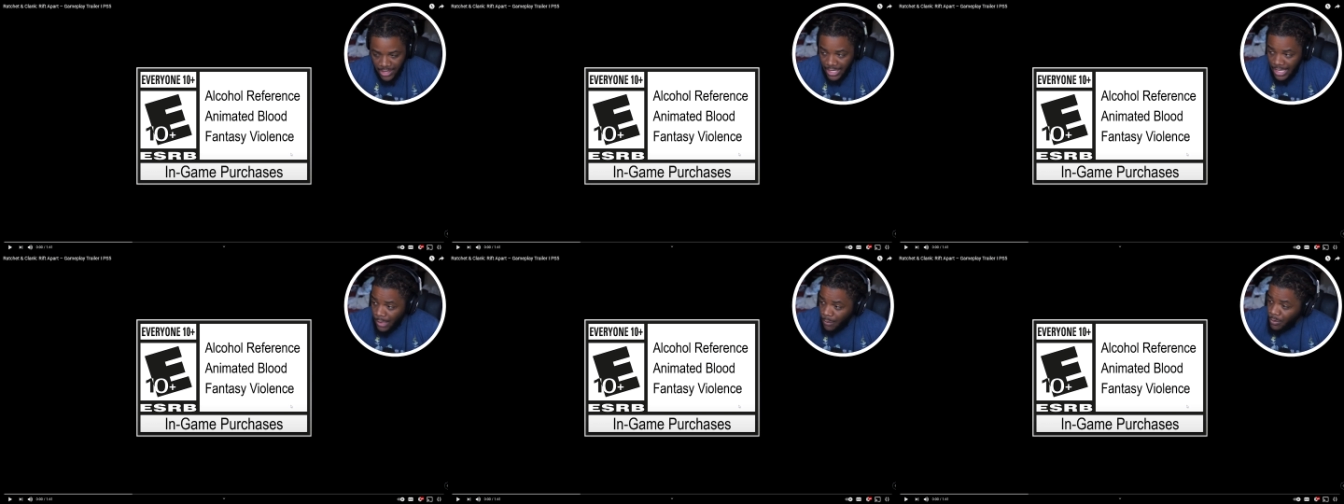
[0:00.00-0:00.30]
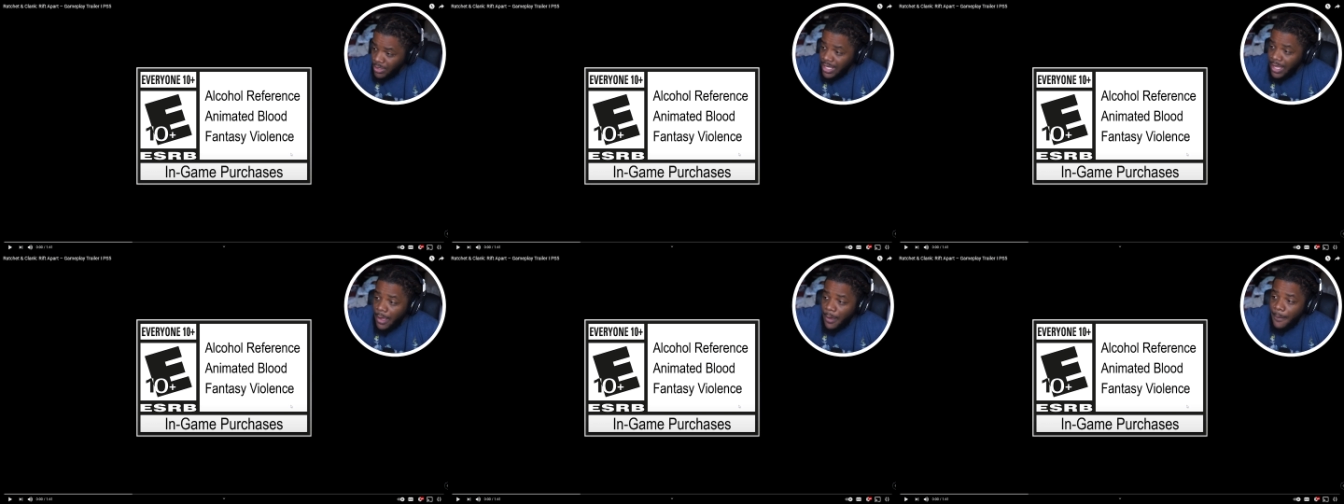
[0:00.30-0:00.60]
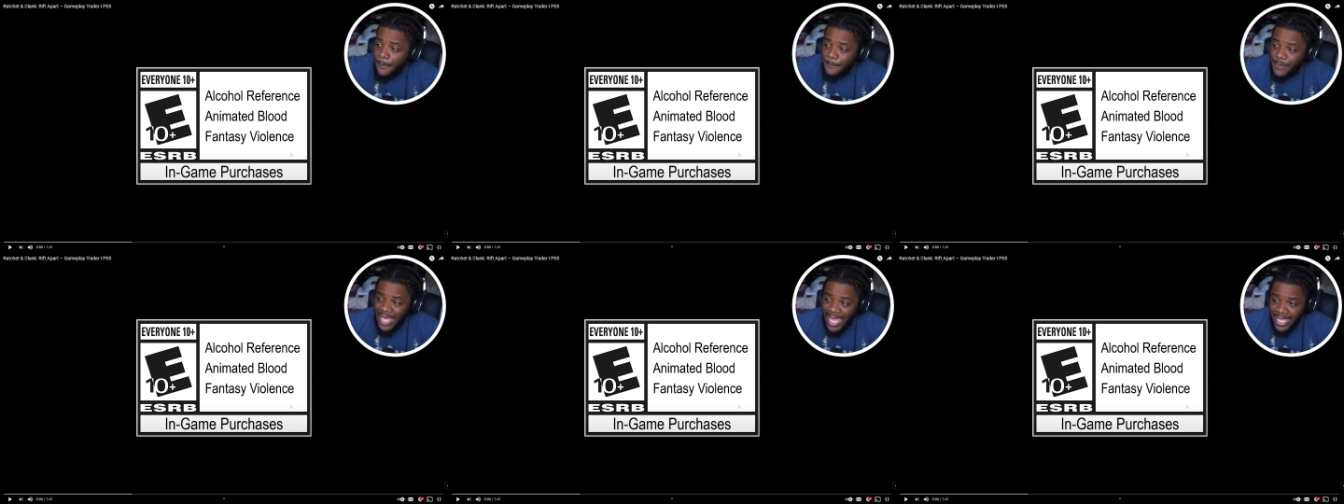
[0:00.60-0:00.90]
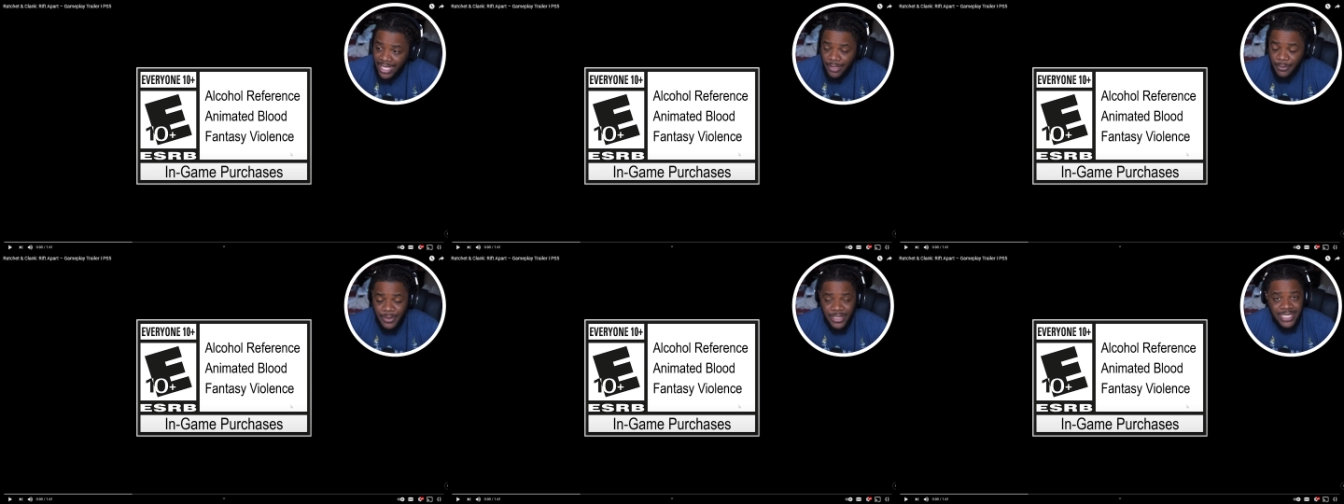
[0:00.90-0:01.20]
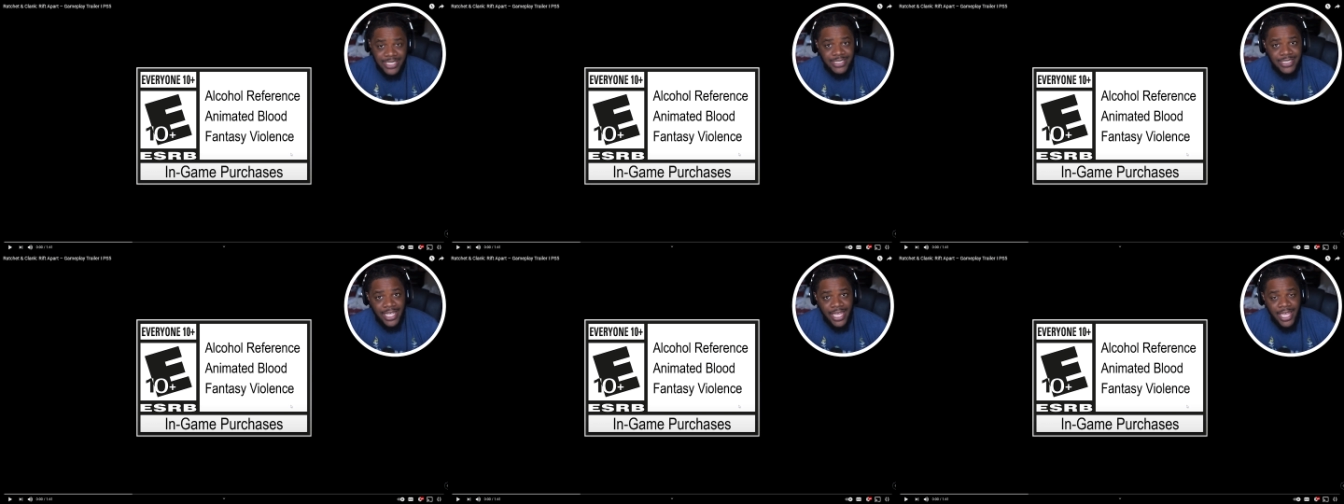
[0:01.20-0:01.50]
And we back up in
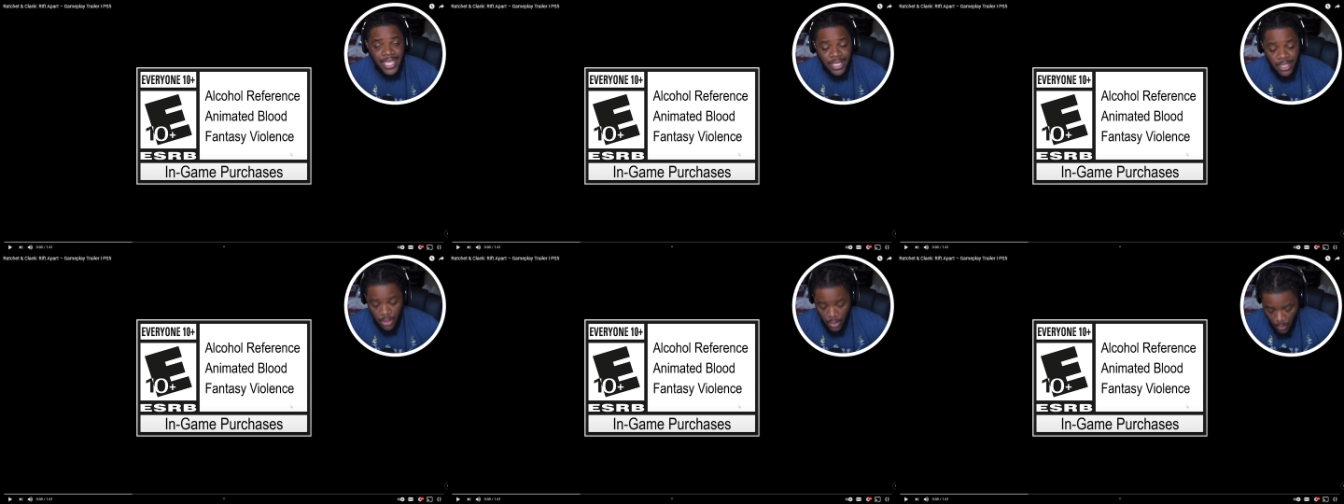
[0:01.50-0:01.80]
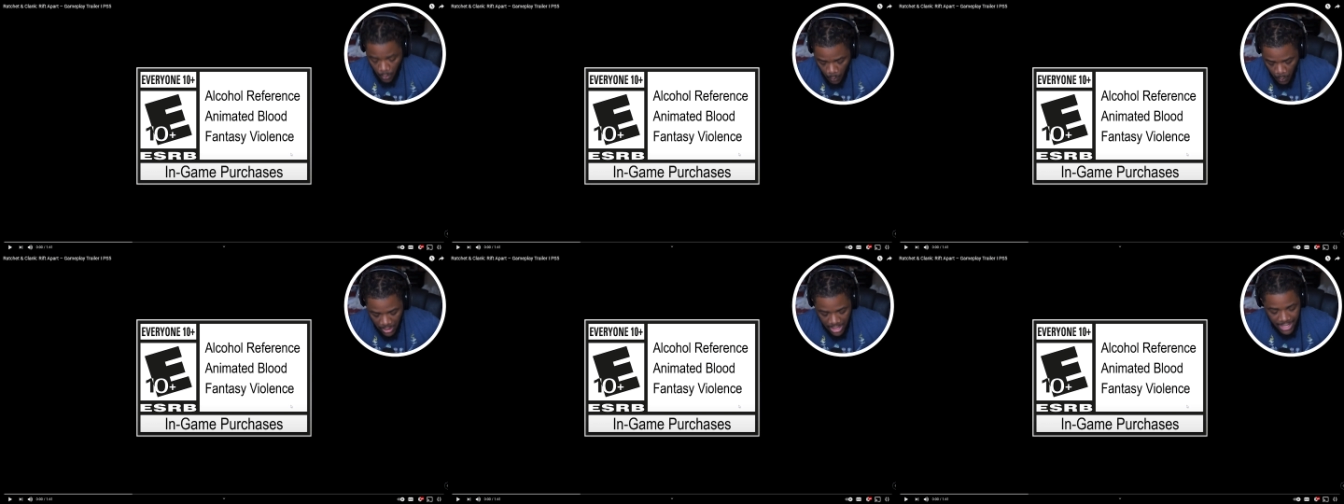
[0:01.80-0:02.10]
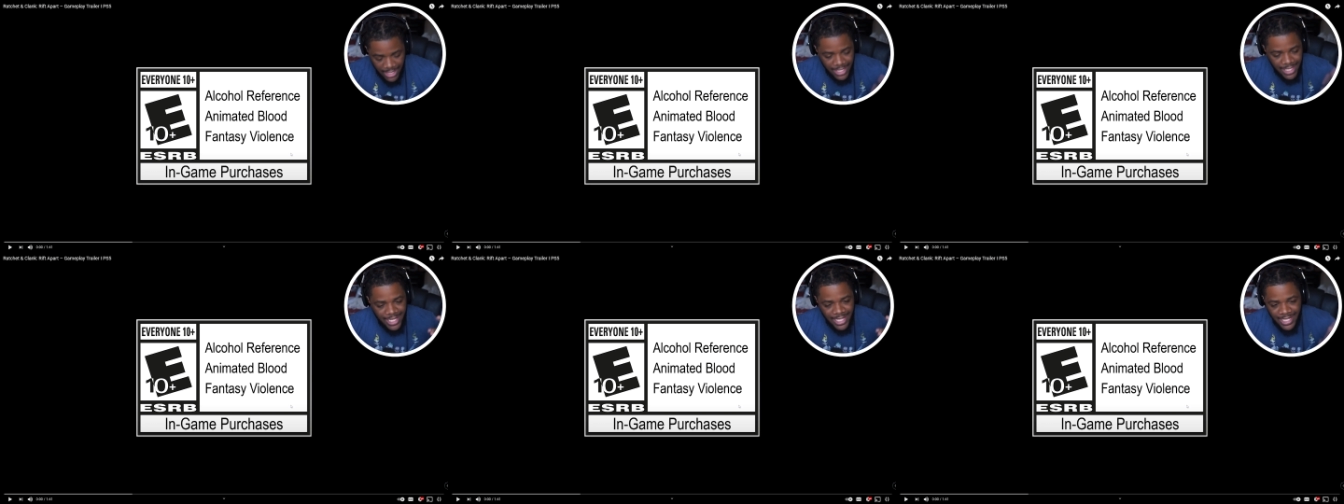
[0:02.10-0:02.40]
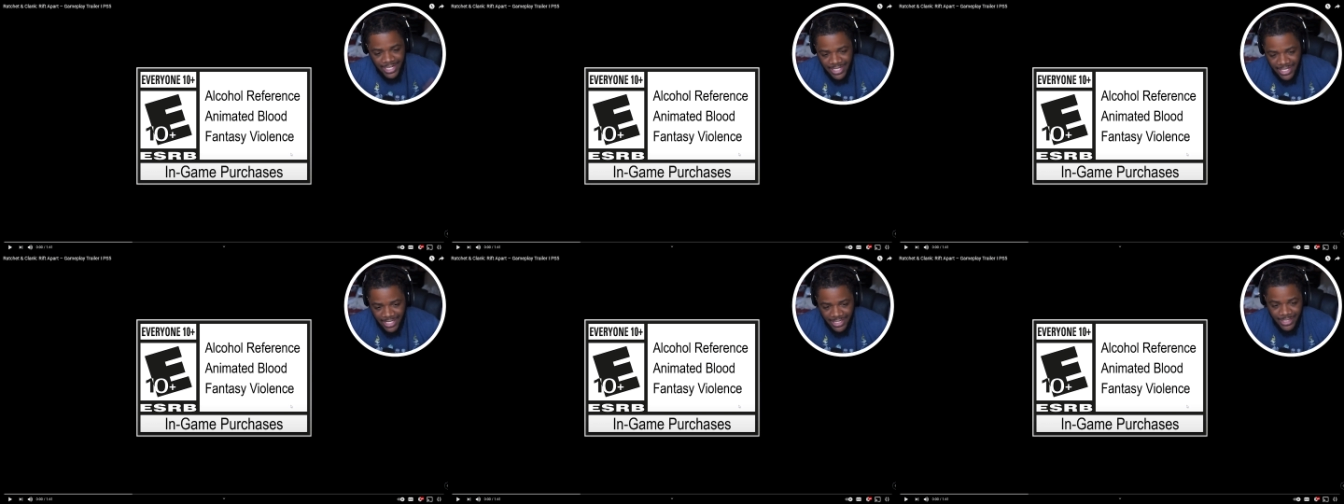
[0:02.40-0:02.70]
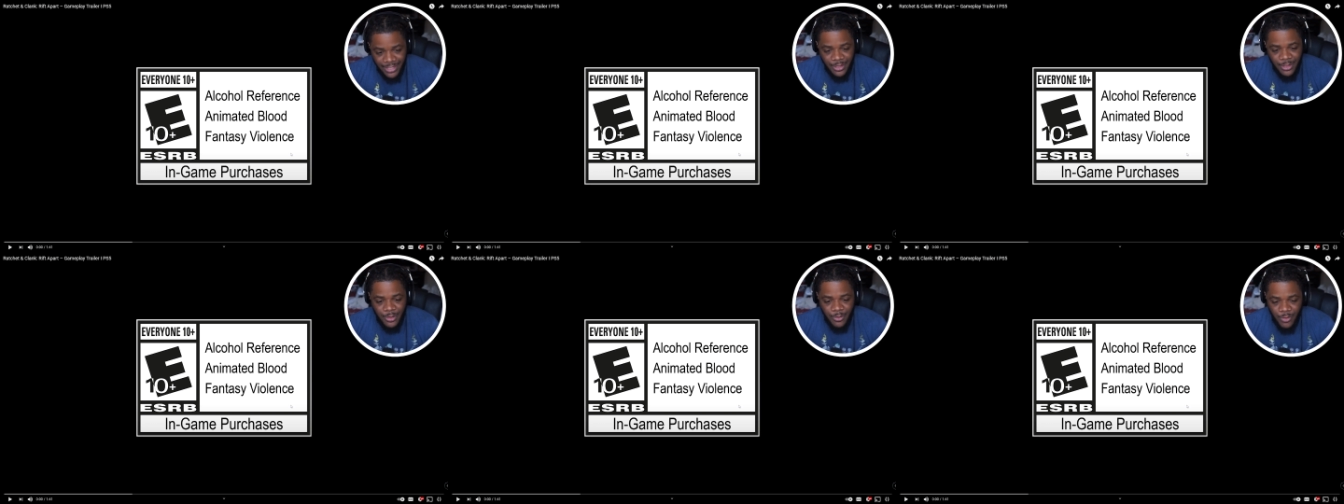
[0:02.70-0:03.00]
this thing with
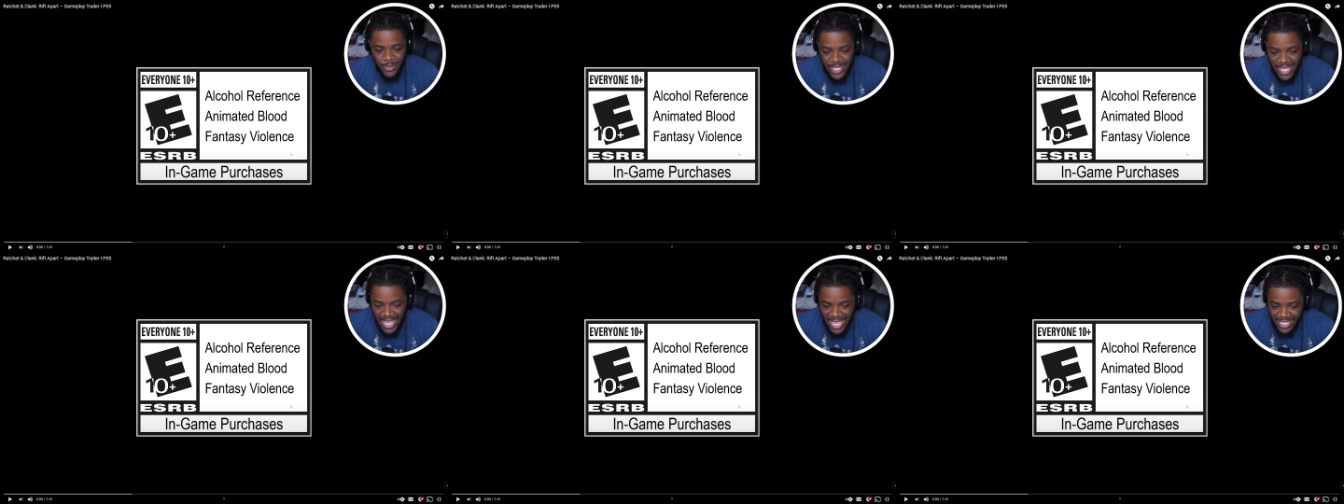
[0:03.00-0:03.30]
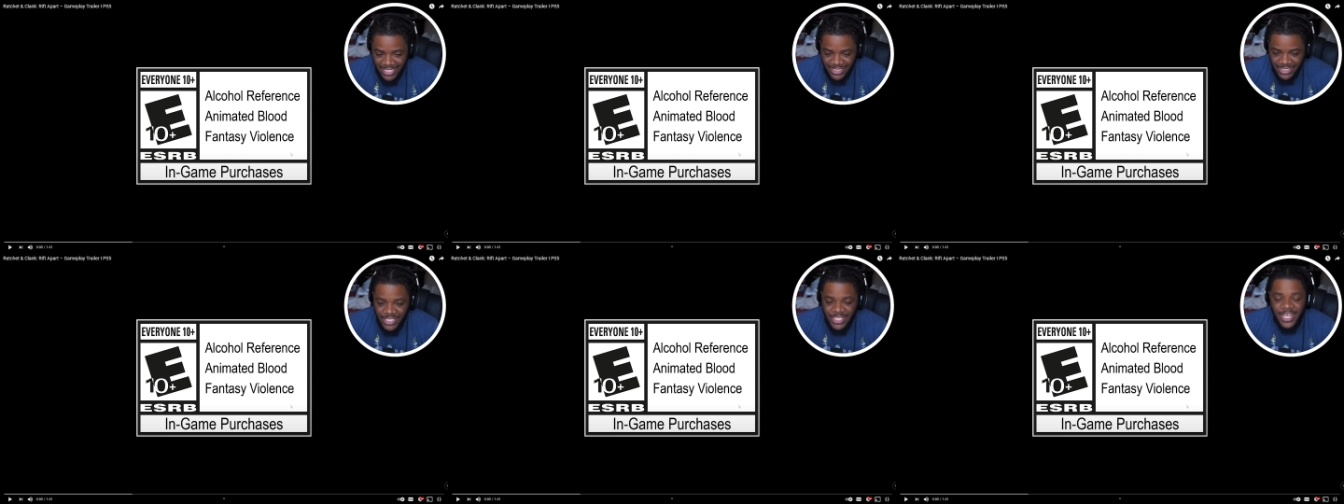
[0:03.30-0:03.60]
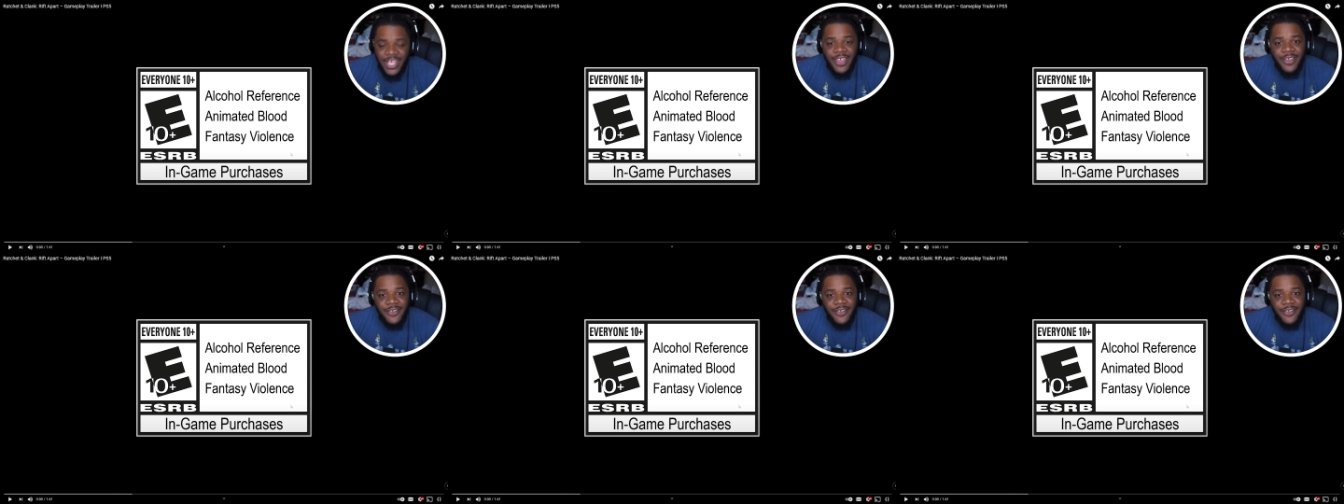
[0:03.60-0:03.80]
another reaction